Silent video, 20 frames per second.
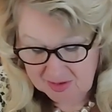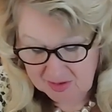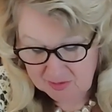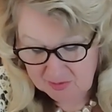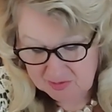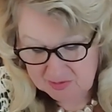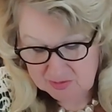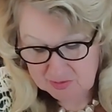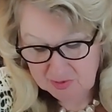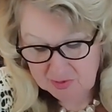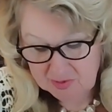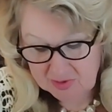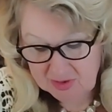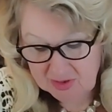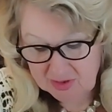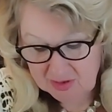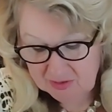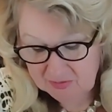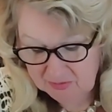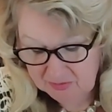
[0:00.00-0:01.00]
he was
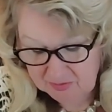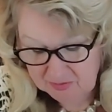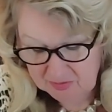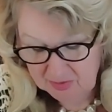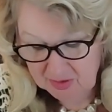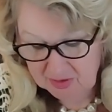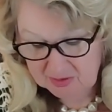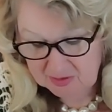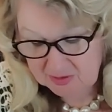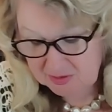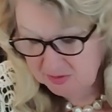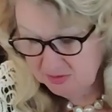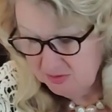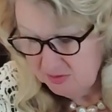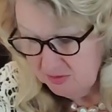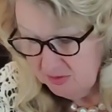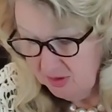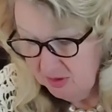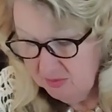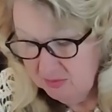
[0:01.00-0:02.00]
working for, under
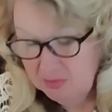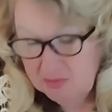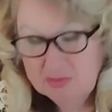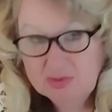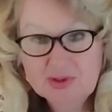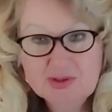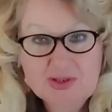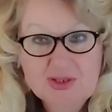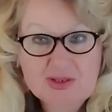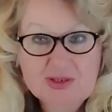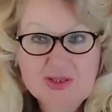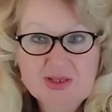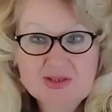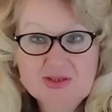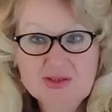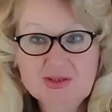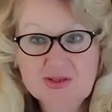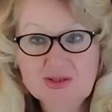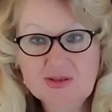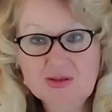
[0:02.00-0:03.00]
Trump, but that
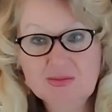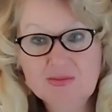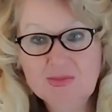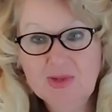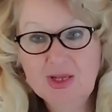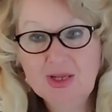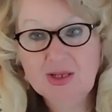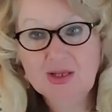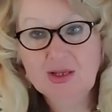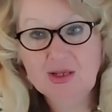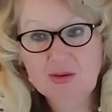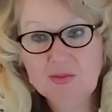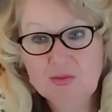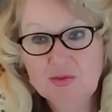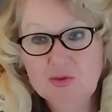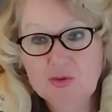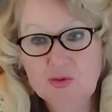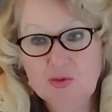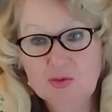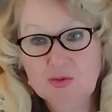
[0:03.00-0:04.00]
doesn't make him
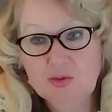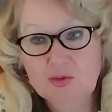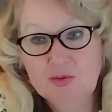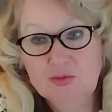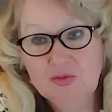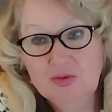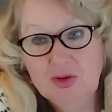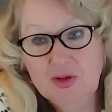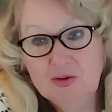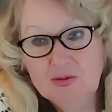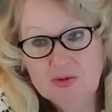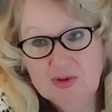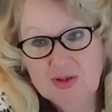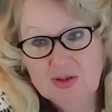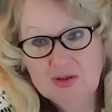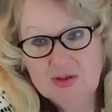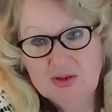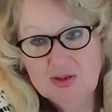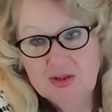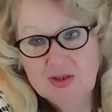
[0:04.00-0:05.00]
to, to feel
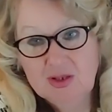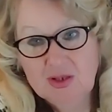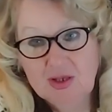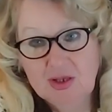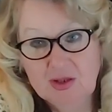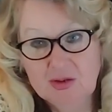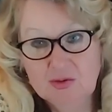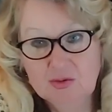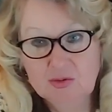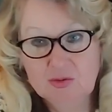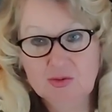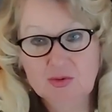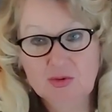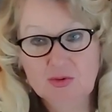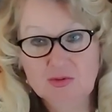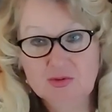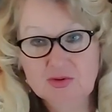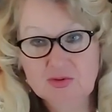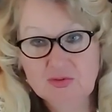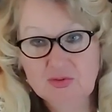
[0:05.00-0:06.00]
that he can do
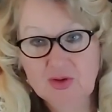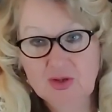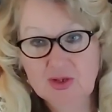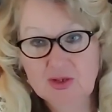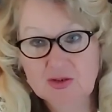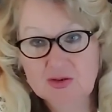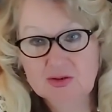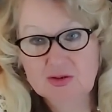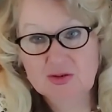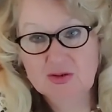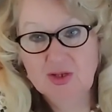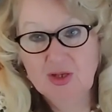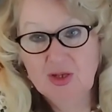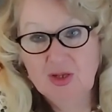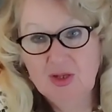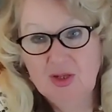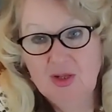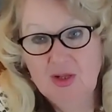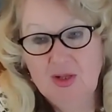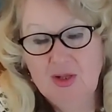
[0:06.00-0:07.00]
those things.
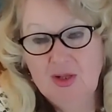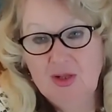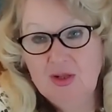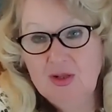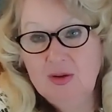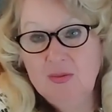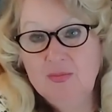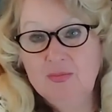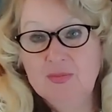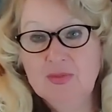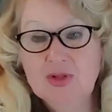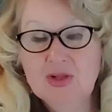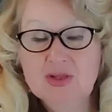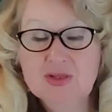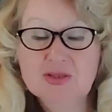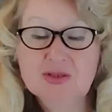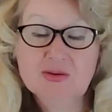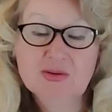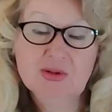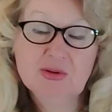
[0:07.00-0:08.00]

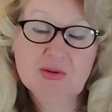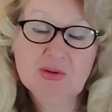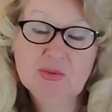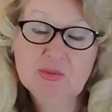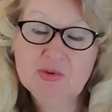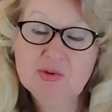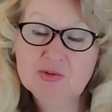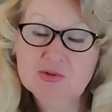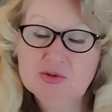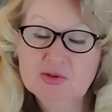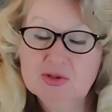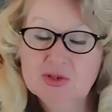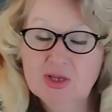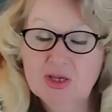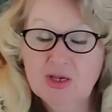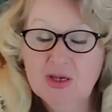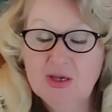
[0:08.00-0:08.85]
So I will pull three